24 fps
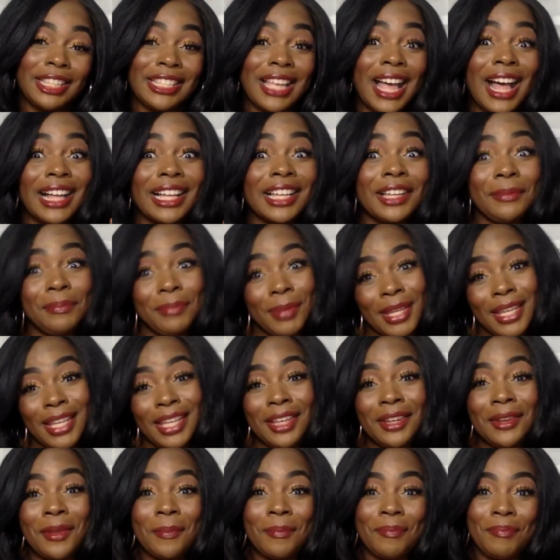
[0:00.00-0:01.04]
tonka
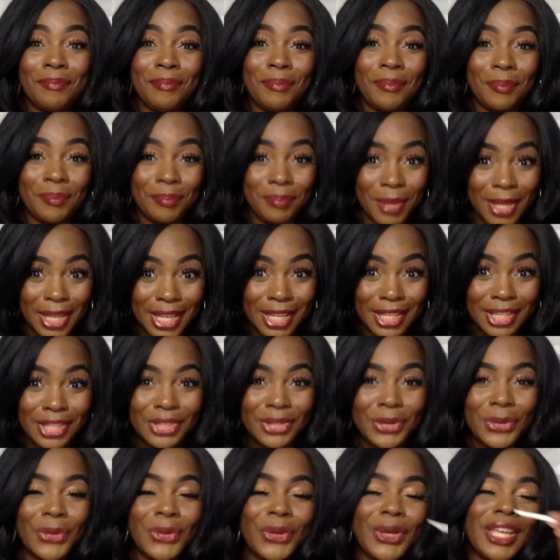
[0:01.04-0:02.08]
bean,
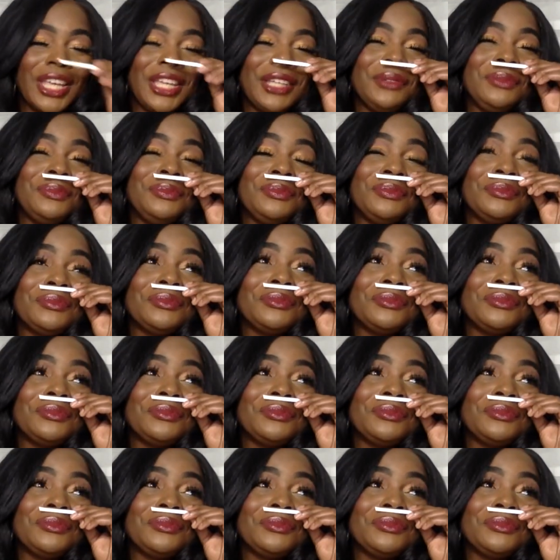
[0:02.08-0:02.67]
benzoin.